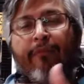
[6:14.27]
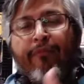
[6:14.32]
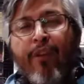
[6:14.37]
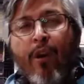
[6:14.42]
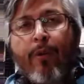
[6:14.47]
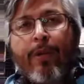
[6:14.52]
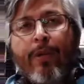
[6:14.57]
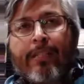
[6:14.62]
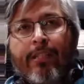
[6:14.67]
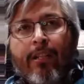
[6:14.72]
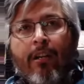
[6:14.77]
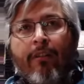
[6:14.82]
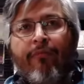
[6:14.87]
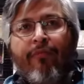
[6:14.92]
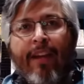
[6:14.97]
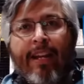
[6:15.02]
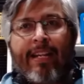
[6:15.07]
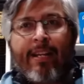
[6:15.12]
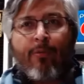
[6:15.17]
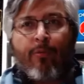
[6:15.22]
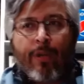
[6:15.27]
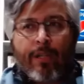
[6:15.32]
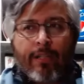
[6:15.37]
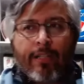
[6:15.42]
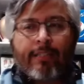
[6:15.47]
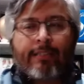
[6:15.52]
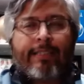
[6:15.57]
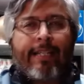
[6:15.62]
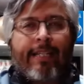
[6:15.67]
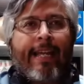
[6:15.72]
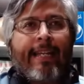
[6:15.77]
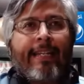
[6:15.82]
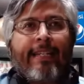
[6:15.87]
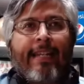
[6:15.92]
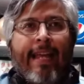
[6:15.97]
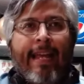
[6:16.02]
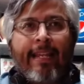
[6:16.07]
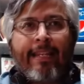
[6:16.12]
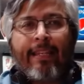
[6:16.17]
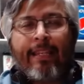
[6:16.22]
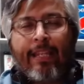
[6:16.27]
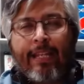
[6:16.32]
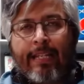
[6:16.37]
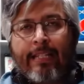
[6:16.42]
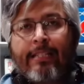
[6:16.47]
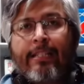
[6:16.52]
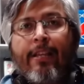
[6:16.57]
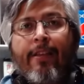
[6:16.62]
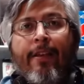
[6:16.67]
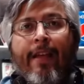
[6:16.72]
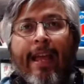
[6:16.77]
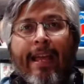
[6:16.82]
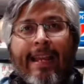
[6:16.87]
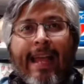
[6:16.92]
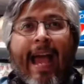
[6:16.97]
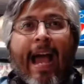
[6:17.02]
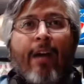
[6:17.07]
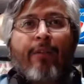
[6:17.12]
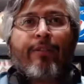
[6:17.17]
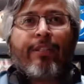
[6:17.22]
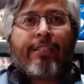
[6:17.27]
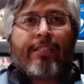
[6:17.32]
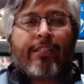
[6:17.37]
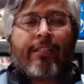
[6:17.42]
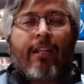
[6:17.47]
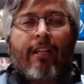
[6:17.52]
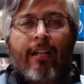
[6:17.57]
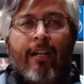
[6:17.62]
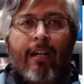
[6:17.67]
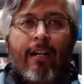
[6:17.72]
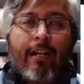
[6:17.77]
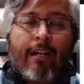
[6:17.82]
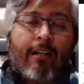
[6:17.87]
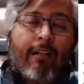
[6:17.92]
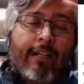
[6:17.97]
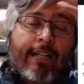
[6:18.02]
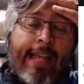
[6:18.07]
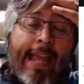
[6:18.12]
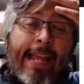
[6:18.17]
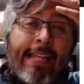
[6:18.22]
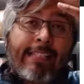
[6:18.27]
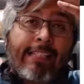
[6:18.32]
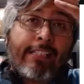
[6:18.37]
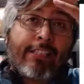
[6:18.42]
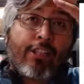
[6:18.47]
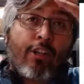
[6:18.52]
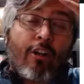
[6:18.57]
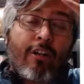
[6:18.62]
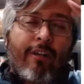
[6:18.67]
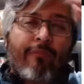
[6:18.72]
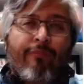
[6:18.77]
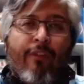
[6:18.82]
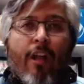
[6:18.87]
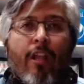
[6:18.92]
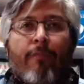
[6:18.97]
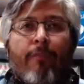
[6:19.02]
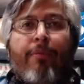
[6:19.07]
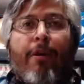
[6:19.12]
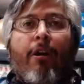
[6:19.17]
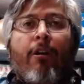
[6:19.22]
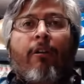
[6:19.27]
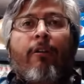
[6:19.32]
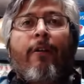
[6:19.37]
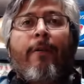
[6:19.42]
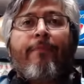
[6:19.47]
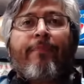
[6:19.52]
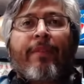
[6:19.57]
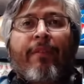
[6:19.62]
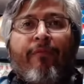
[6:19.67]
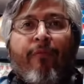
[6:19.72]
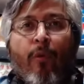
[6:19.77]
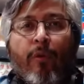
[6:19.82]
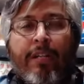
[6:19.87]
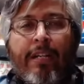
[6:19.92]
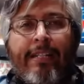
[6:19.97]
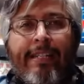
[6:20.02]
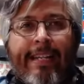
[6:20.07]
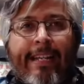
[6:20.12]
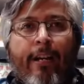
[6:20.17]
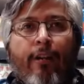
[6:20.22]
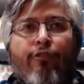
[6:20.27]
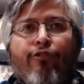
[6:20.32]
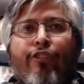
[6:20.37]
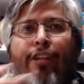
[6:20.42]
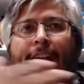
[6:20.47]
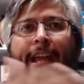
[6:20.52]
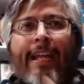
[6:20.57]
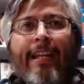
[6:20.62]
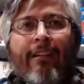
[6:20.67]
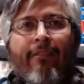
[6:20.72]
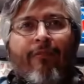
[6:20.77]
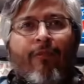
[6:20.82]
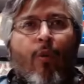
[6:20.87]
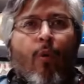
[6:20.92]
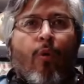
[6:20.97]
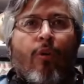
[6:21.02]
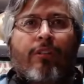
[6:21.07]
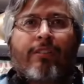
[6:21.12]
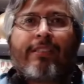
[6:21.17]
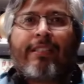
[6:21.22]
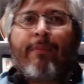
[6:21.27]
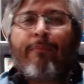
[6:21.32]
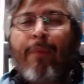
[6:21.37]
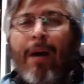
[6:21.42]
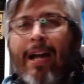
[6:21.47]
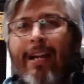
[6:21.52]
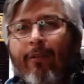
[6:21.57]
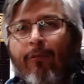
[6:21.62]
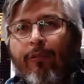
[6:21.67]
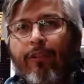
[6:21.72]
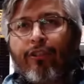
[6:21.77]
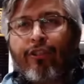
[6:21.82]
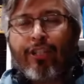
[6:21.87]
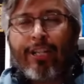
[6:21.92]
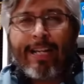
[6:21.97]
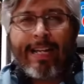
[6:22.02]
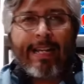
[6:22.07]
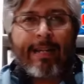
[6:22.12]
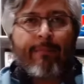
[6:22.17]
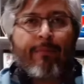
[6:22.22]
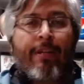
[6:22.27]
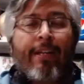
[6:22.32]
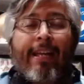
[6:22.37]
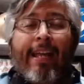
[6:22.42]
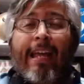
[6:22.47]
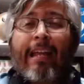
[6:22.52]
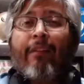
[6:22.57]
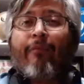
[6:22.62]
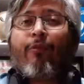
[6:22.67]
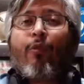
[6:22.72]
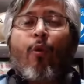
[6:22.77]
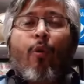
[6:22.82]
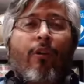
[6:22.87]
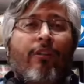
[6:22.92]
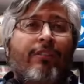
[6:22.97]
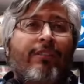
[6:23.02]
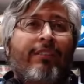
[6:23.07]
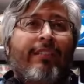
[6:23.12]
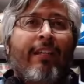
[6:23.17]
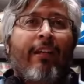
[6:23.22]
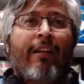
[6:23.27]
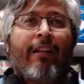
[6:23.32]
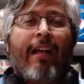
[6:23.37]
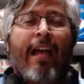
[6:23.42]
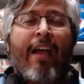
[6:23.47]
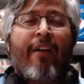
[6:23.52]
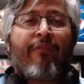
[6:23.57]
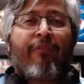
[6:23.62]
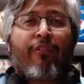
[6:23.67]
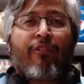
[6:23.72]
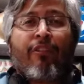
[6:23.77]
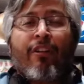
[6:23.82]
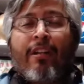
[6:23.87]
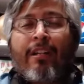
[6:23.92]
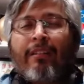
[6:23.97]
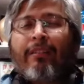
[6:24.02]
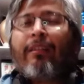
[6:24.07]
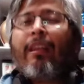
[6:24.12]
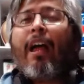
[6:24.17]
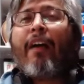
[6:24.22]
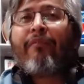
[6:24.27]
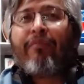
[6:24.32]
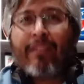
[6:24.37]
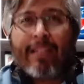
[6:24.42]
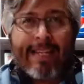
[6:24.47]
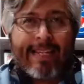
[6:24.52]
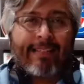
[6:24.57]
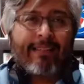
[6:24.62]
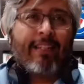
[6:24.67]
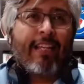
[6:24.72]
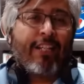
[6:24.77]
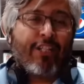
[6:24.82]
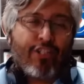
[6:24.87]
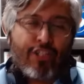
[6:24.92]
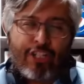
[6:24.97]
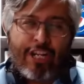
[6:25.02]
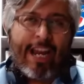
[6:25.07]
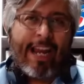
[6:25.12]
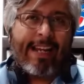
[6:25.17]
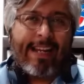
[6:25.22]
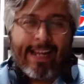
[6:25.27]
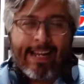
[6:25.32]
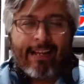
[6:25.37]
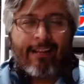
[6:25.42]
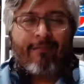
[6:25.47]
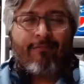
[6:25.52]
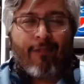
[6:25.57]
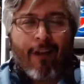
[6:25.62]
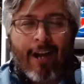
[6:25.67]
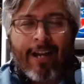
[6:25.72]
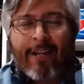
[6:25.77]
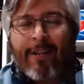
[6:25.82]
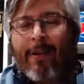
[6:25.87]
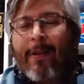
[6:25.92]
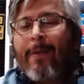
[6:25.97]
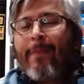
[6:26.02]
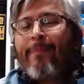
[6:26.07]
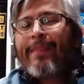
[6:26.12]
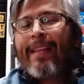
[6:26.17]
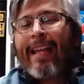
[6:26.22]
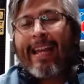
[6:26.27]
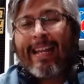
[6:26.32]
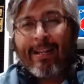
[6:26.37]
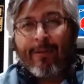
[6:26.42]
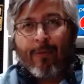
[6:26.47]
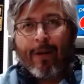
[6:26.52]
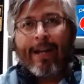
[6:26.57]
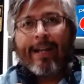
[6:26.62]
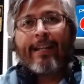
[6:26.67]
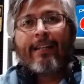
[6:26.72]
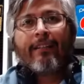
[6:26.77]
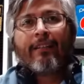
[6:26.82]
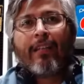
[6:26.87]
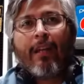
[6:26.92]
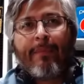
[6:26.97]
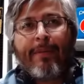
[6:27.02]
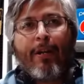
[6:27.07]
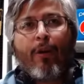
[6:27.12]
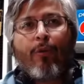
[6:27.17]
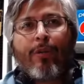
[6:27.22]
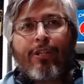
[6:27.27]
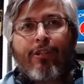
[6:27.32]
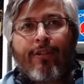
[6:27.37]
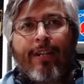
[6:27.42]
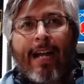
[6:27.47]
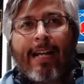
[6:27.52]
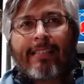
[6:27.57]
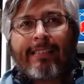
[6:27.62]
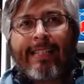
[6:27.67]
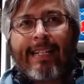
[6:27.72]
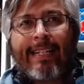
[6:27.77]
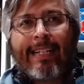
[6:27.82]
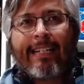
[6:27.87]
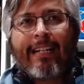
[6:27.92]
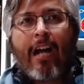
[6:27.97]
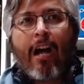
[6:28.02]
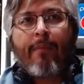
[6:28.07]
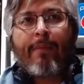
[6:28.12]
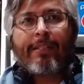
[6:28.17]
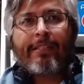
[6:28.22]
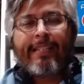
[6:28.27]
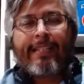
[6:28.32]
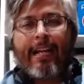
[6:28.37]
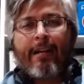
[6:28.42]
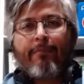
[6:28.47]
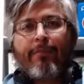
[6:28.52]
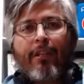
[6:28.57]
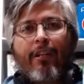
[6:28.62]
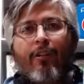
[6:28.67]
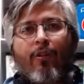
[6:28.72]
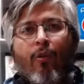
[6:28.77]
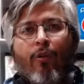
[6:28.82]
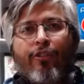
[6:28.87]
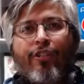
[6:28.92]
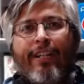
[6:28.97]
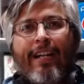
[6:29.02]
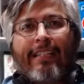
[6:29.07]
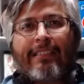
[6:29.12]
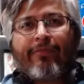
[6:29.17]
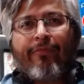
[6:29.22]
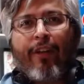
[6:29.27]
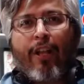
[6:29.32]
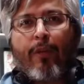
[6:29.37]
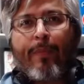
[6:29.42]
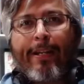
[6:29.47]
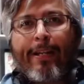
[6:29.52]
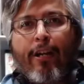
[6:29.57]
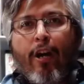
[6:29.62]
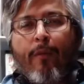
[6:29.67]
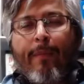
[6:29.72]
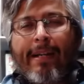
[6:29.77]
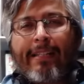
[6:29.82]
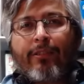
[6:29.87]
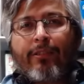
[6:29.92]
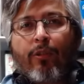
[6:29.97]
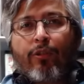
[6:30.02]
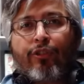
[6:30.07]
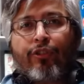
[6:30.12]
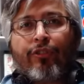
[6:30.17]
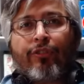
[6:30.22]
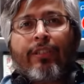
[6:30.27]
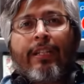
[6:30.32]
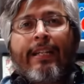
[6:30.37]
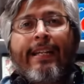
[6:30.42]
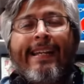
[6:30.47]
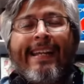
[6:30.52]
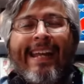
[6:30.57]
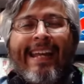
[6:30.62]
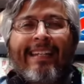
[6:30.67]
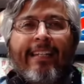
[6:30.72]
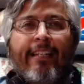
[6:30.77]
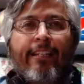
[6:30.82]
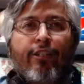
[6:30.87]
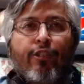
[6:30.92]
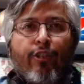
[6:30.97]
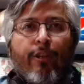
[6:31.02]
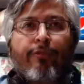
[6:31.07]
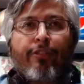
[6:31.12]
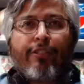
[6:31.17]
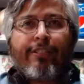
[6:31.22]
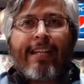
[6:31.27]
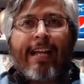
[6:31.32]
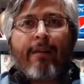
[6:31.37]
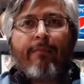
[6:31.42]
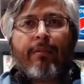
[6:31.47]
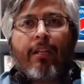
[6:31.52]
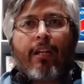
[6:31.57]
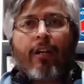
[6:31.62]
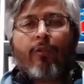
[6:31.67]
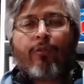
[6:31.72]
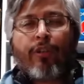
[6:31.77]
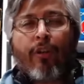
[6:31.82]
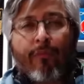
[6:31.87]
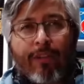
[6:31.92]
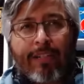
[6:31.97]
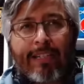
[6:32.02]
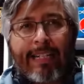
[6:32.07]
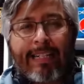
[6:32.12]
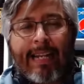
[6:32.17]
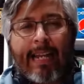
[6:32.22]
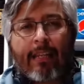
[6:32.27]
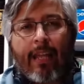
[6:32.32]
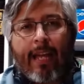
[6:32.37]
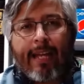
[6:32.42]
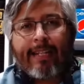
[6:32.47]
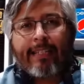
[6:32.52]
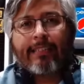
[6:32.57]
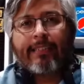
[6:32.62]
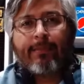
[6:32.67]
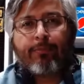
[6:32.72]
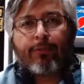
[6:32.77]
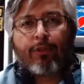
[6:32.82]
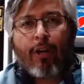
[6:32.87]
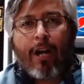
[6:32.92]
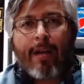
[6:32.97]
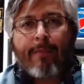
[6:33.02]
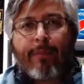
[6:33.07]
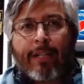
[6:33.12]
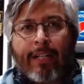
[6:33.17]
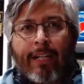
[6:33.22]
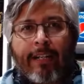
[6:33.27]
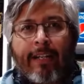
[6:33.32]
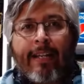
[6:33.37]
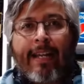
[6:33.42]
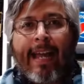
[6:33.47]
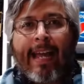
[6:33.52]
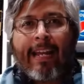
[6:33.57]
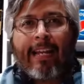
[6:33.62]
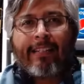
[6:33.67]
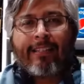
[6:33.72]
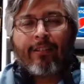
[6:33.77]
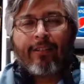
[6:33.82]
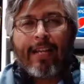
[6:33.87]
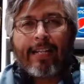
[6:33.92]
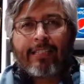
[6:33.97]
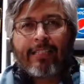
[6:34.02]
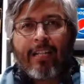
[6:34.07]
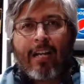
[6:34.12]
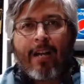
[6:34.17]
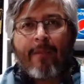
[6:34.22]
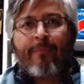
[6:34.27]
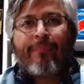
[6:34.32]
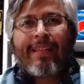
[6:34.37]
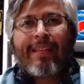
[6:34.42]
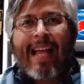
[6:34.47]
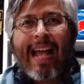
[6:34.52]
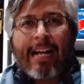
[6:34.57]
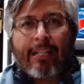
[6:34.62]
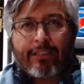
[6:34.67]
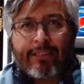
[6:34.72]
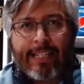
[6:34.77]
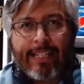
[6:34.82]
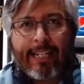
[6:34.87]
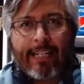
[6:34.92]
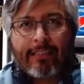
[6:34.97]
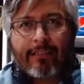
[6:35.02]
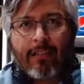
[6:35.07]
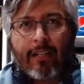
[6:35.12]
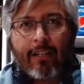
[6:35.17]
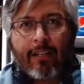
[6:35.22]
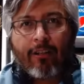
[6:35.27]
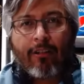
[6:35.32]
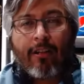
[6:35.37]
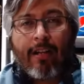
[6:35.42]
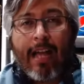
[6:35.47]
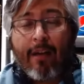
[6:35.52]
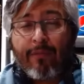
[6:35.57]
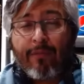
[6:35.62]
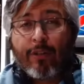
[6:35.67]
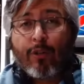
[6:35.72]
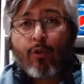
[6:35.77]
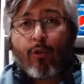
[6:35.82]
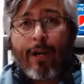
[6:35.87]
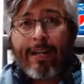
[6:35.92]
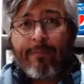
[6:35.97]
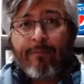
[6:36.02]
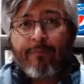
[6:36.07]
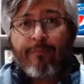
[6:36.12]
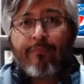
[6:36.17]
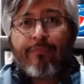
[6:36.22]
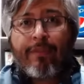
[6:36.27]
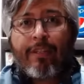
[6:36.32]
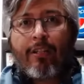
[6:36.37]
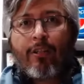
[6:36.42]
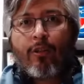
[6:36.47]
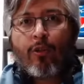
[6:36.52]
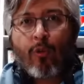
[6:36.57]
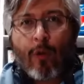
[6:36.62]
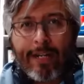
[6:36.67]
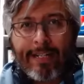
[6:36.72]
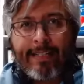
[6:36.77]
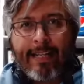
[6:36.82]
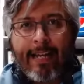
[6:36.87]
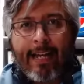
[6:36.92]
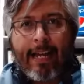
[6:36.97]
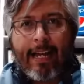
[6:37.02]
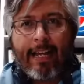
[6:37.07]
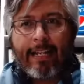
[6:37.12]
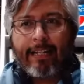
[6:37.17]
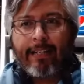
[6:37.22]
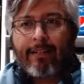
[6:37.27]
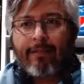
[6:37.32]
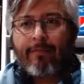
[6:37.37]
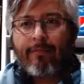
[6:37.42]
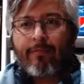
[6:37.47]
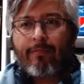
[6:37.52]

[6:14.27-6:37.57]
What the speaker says: focused on Fannie Willis and in this, and how this case is starting to fall apart for the DOJ and, of course, the Biden regime, and, of course, the ever lovely Liz Cheney, right? Anyway, let me know what you guys think in the comments down below. Of course, you guys follow me in all my socials in the description down below. Don't forget to hit that like and subscribe button. And until next time, I'll see you guys later. Have a great, great day.